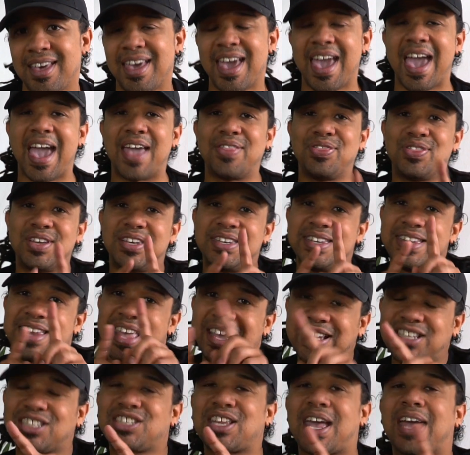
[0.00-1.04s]
And
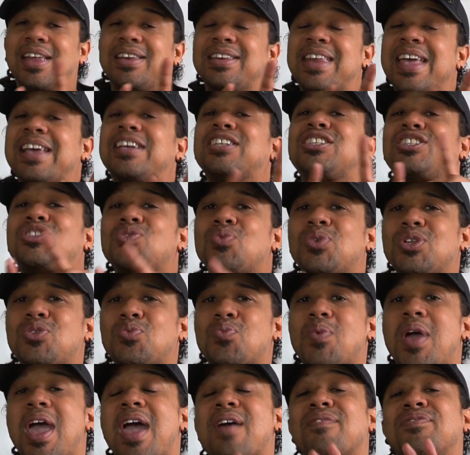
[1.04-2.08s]
next to it
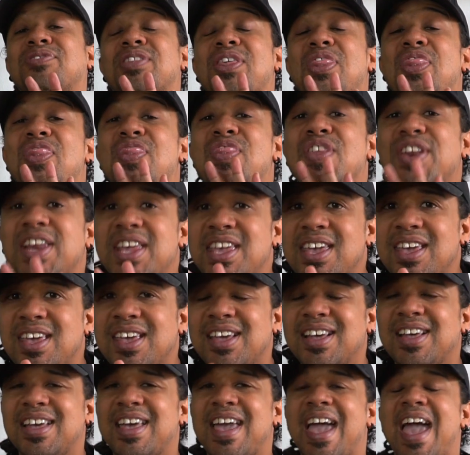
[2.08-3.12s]
we have the 3,
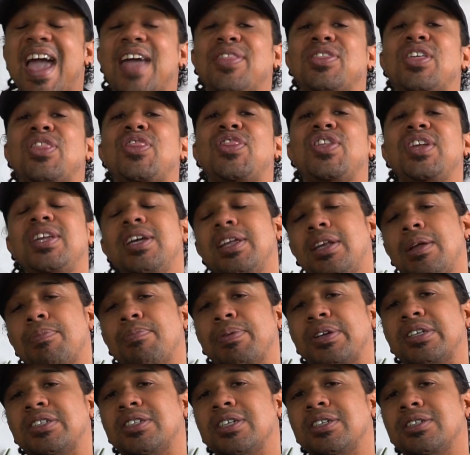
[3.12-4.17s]
and the 3
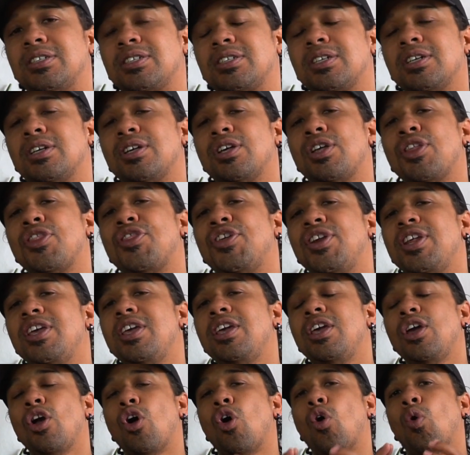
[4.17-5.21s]
represents
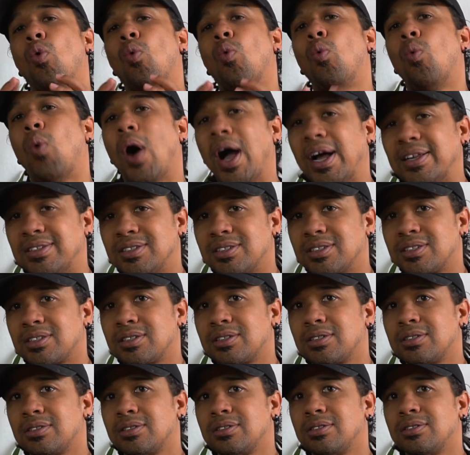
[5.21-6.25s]
3 ones.
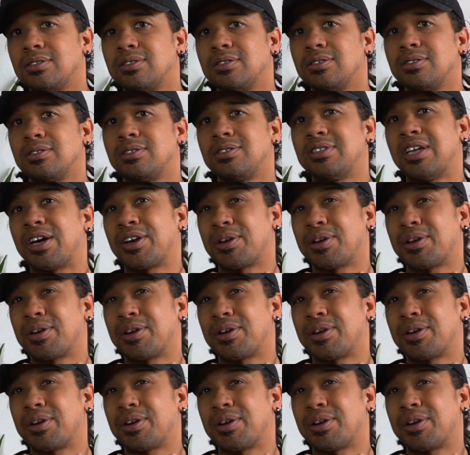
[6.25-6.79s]
Now